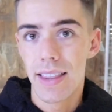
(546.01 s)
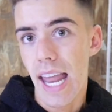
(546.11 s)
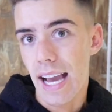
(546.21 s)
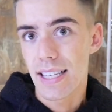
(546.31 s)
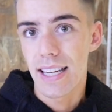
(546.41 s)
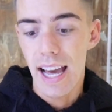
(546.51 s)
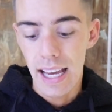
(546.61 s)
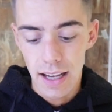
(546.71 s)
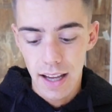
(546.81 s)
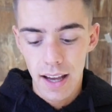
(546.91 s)
the next
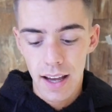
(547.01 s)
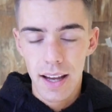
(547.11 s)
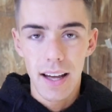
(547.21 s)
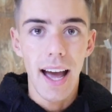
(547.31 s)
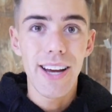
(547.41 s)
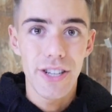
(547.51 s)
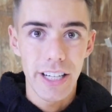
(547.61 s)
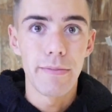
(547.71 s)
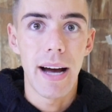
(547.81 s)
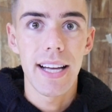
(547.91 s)
night a
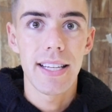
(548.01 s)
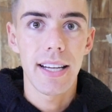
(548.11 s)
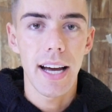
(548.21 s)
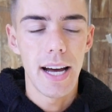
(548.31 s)
sheet mask.